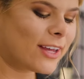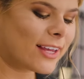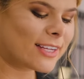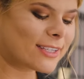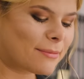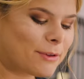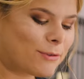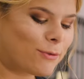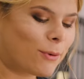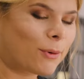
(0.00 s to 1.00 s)
is a
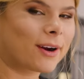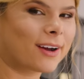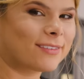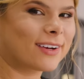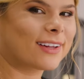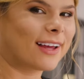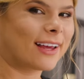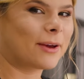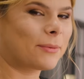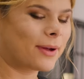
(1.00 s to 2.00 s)
before of a
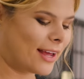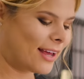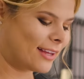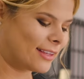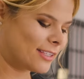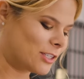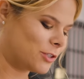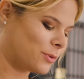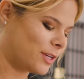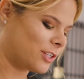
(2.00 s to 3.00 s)
client when I had the
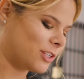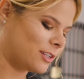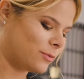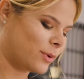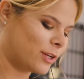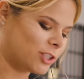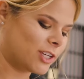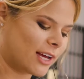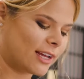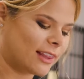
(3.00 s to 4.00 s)
situation where
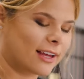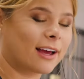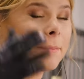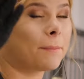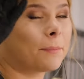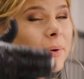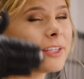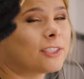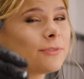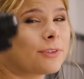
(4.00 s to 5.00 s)
she had like a
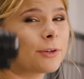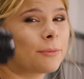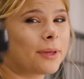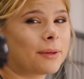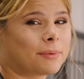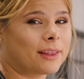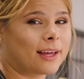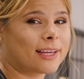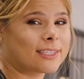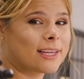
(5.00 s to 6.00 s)
bunch of little baby
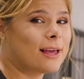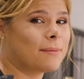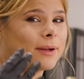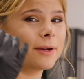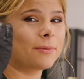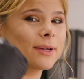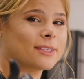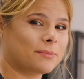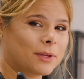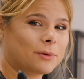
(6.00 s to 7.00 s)
lights, but it
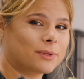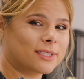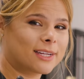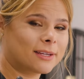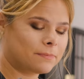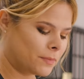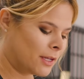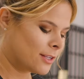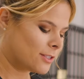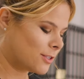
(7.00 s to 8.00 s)
wasn't me who did it.
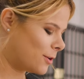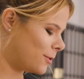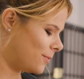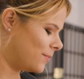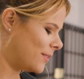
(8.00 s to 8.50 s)
So